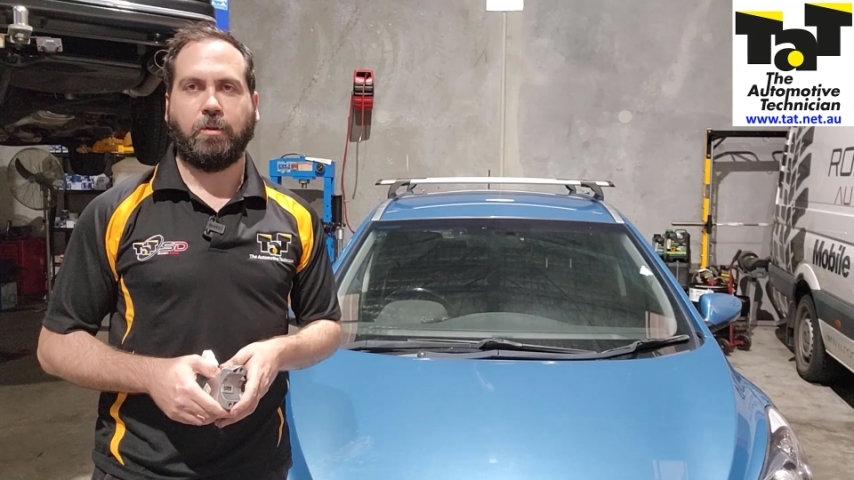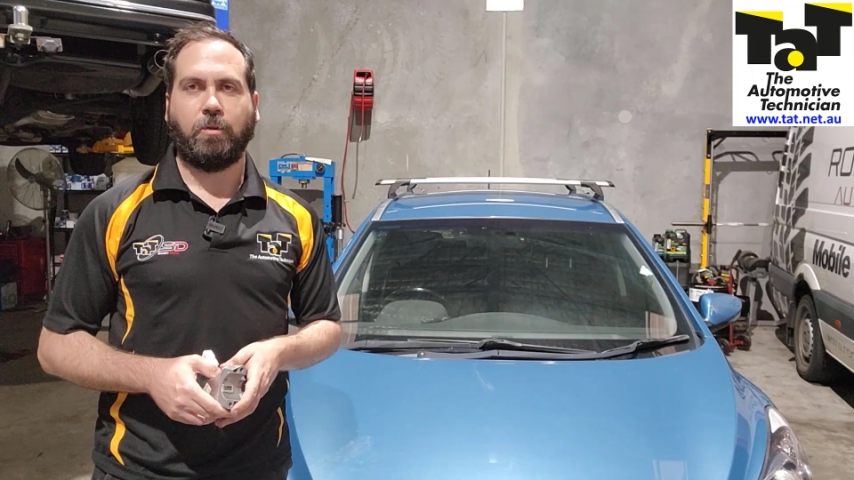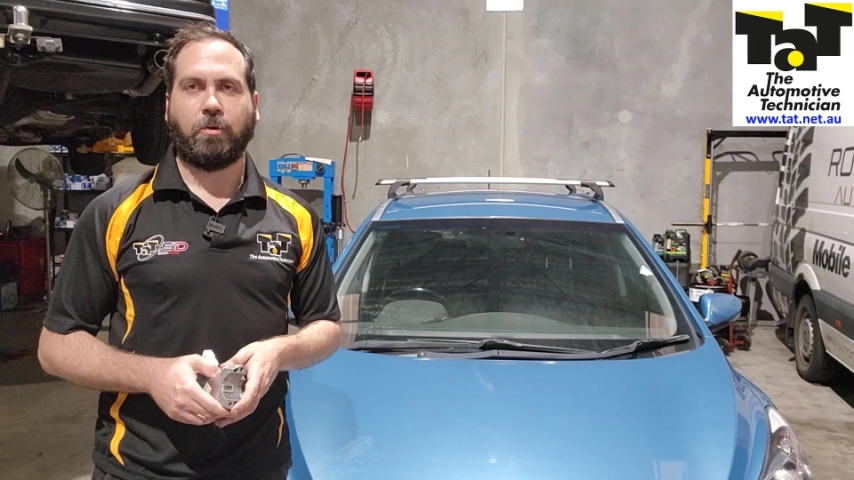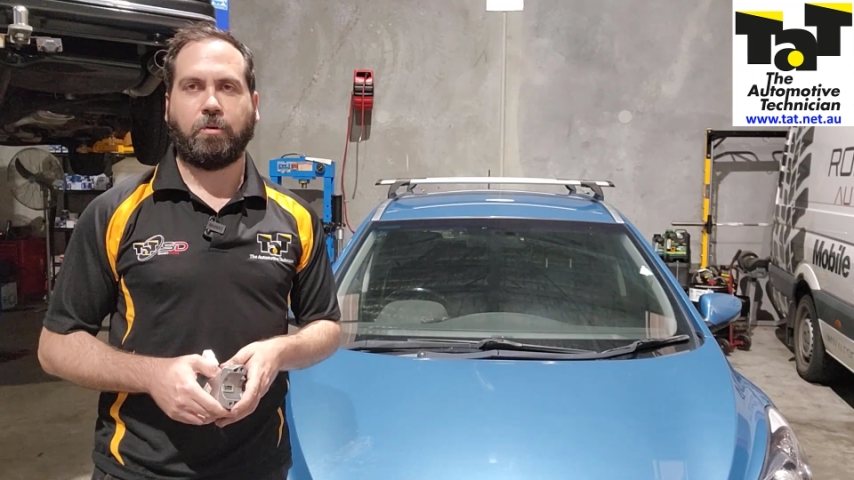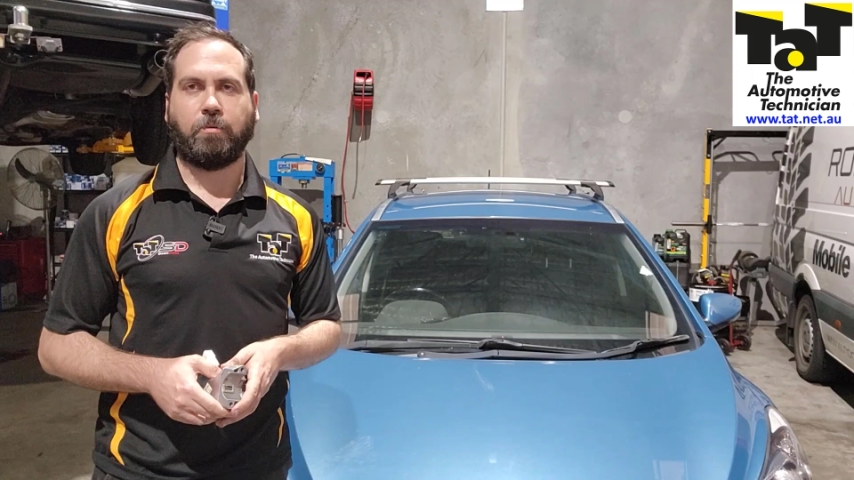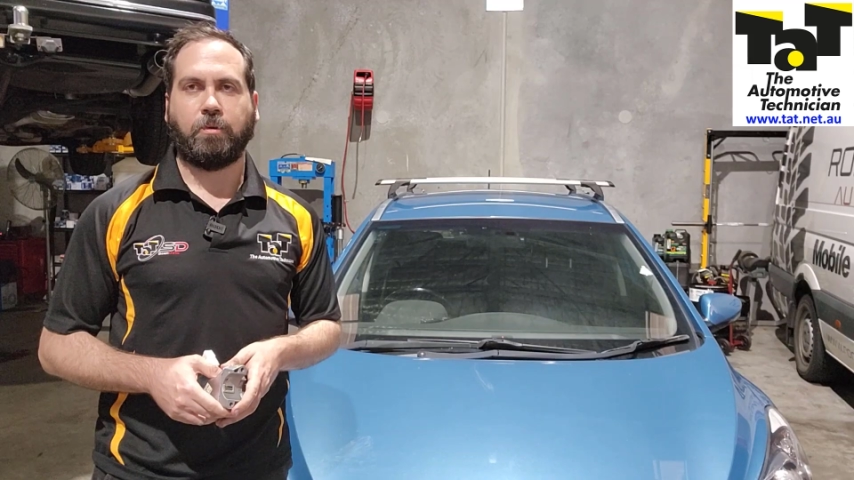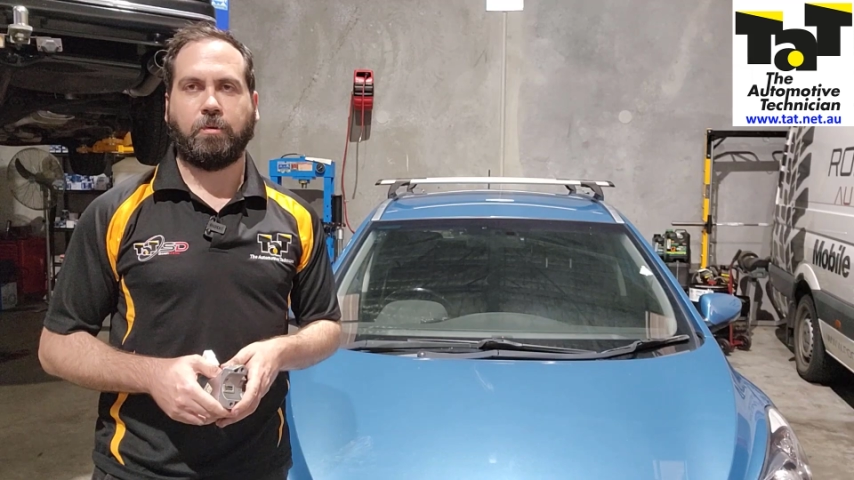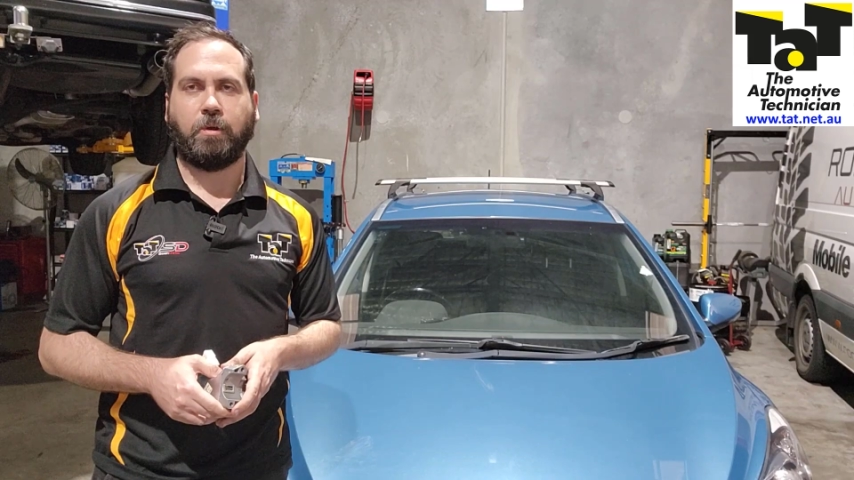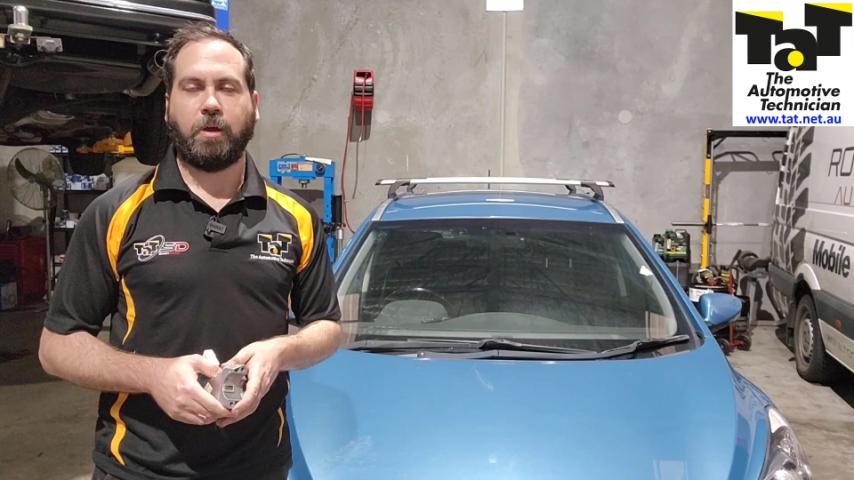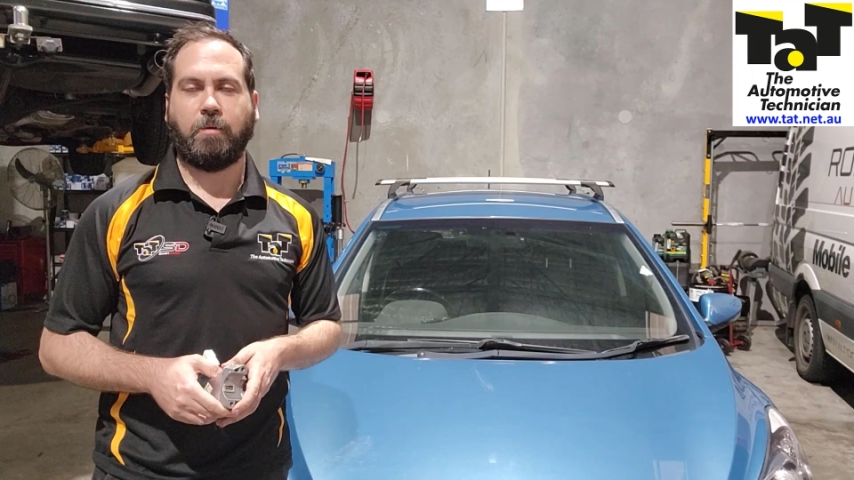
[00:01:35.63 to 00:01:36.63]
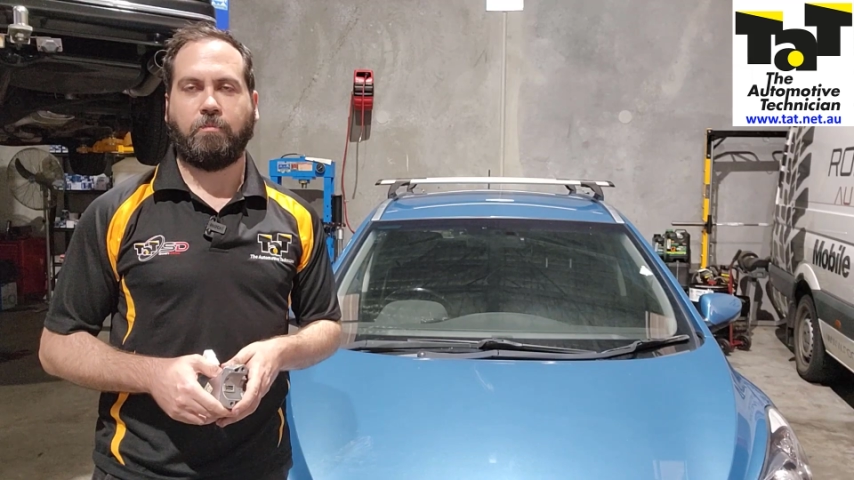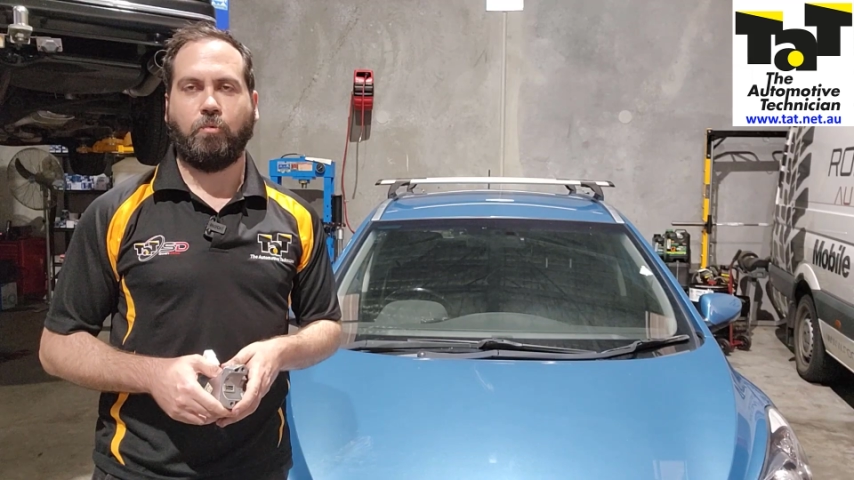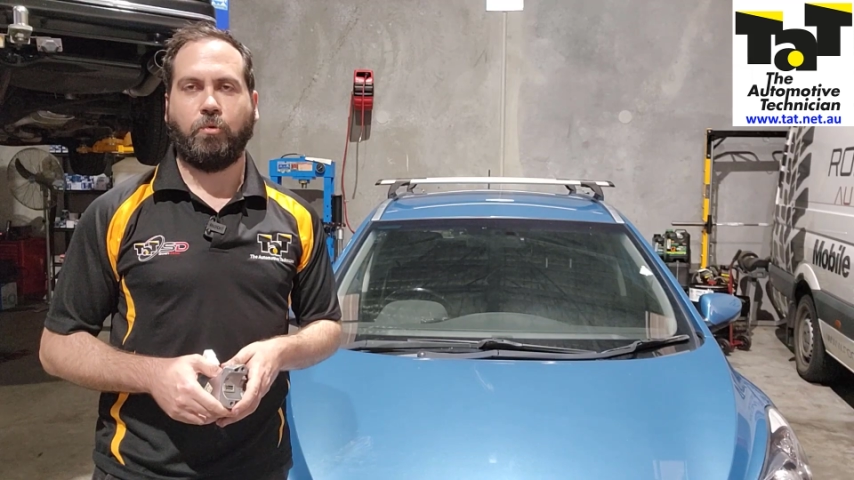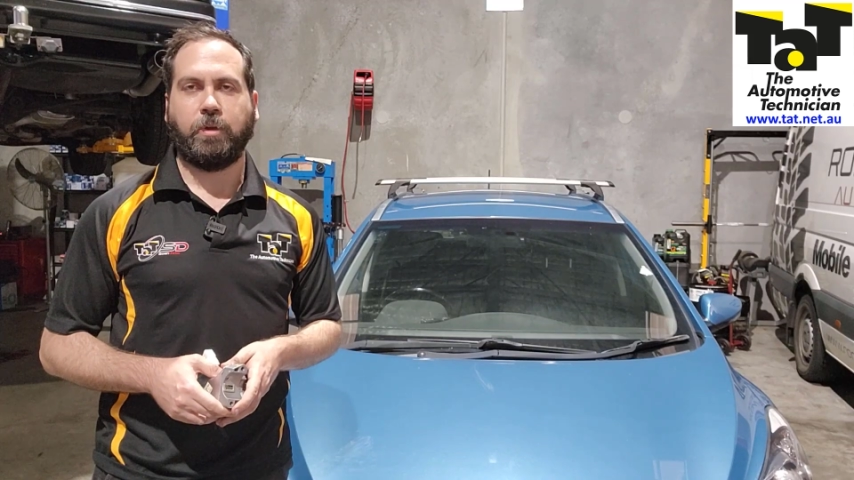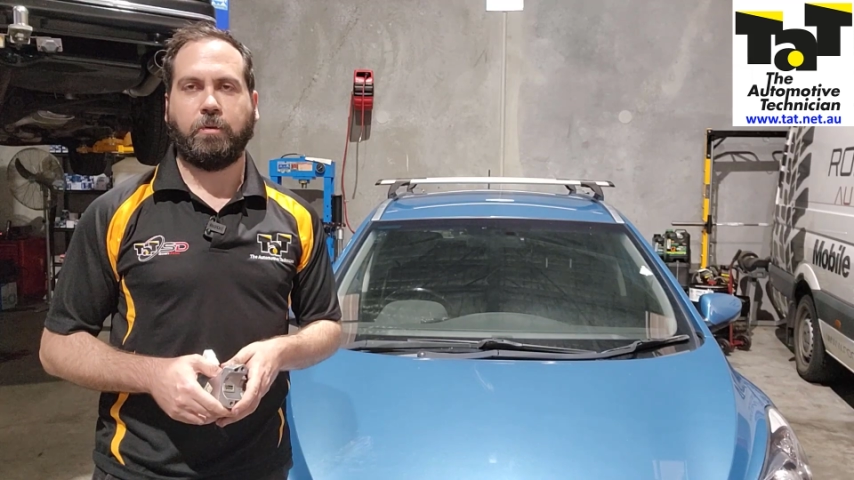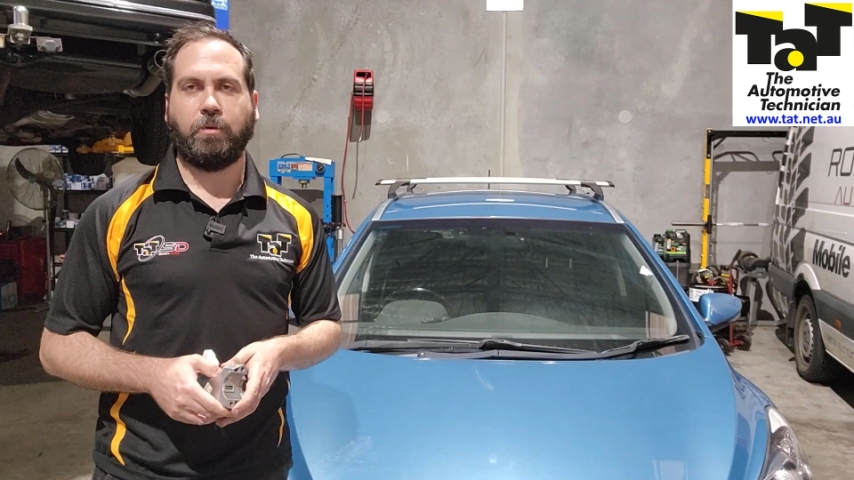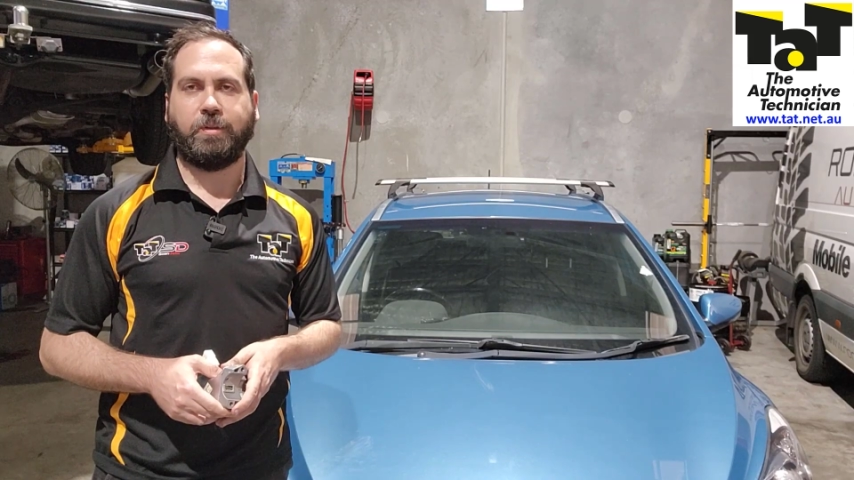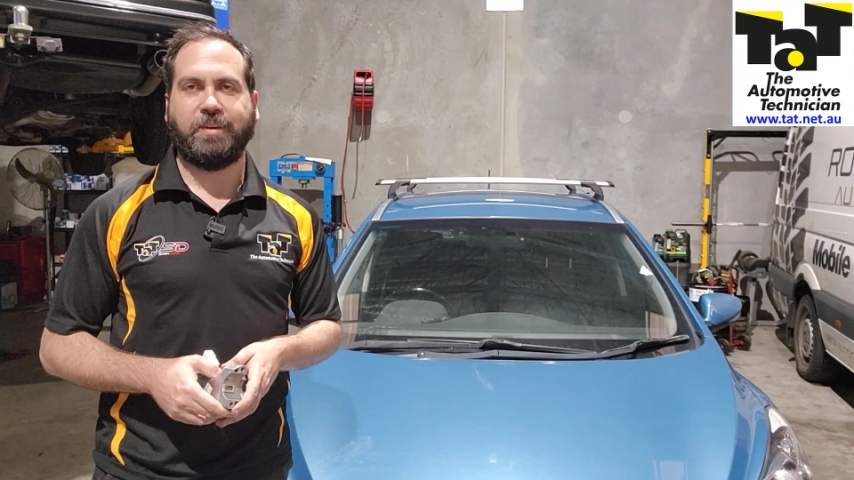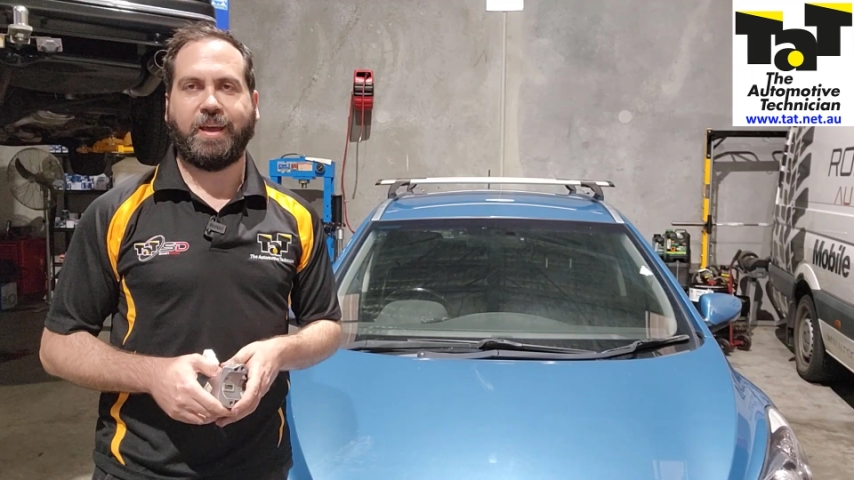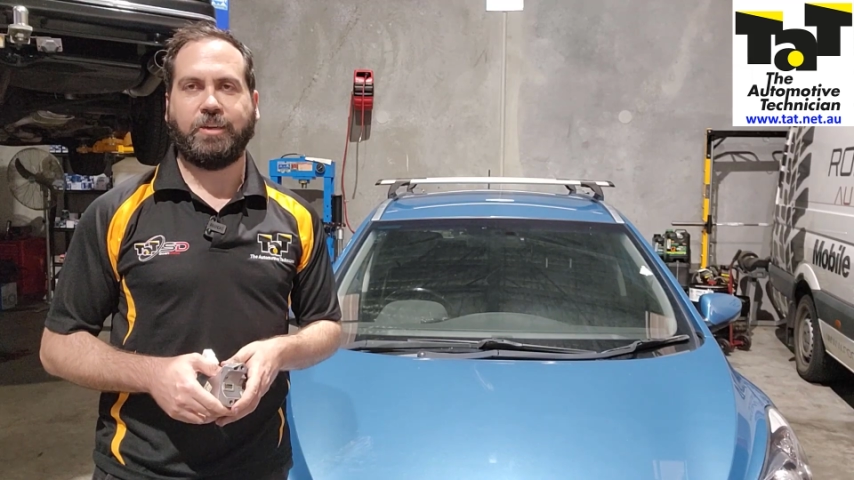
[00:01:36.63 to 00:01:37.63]
lock warning on
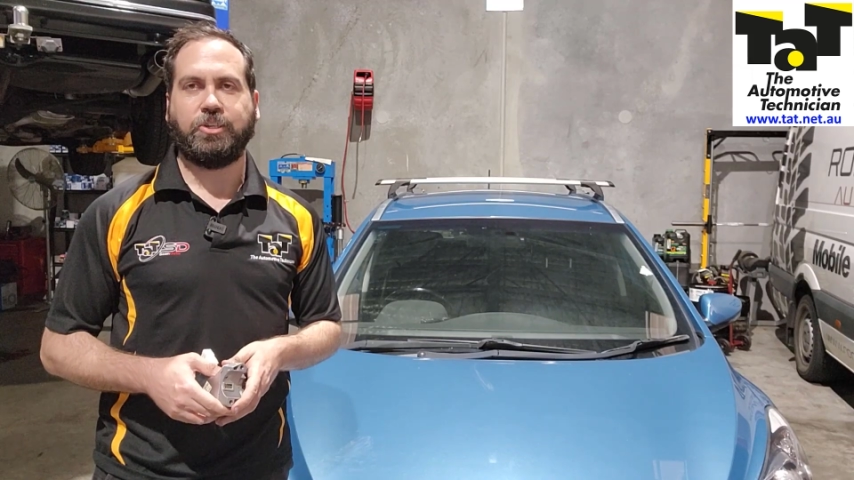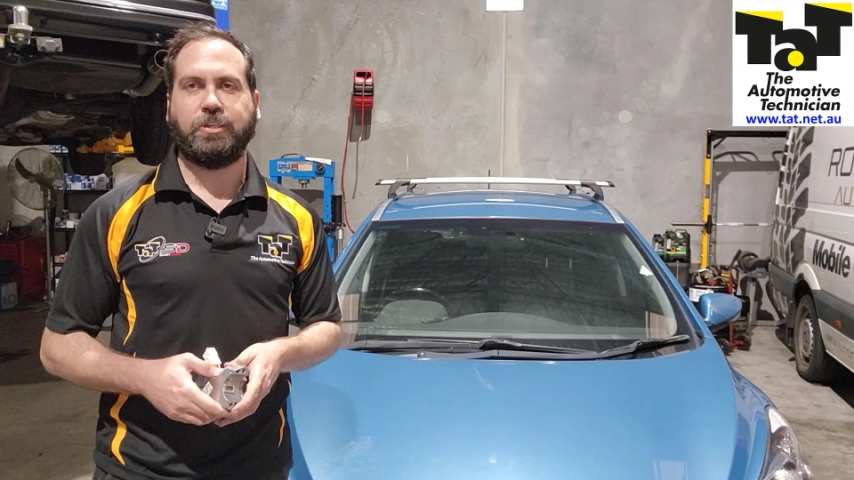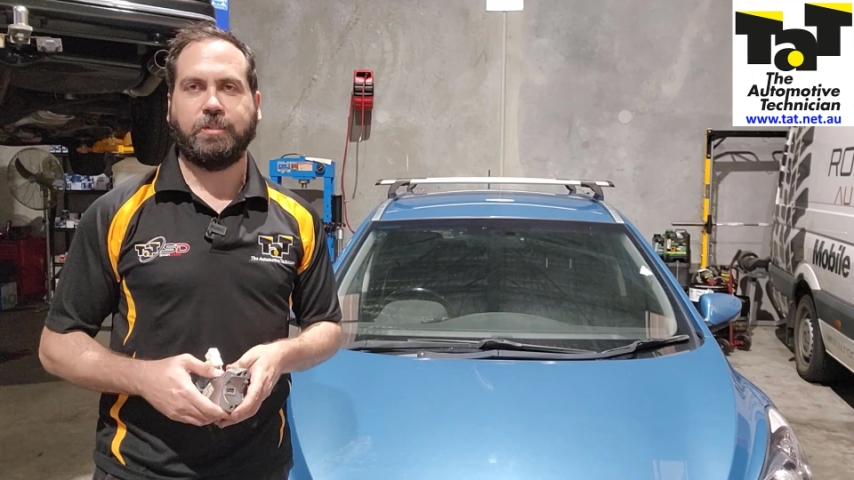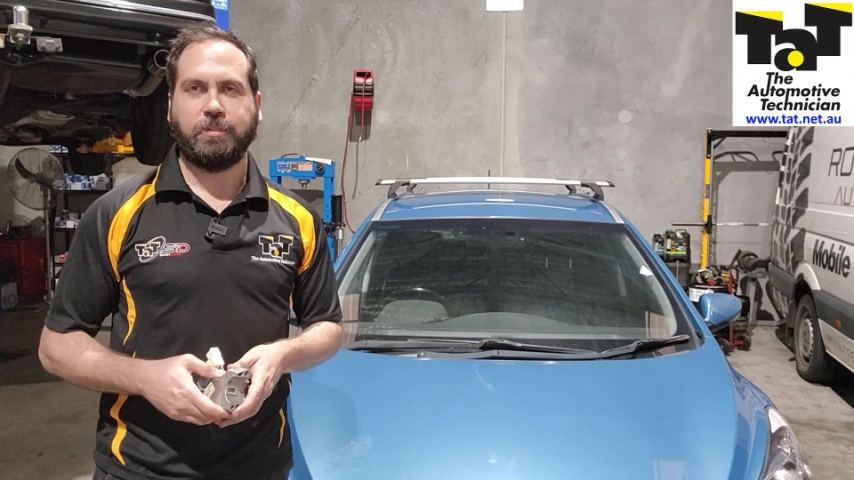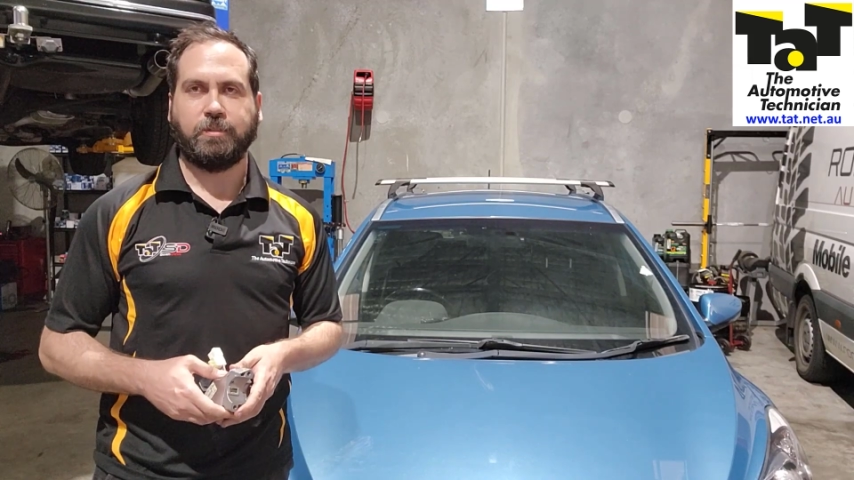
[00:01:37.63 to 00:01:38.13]
the dash,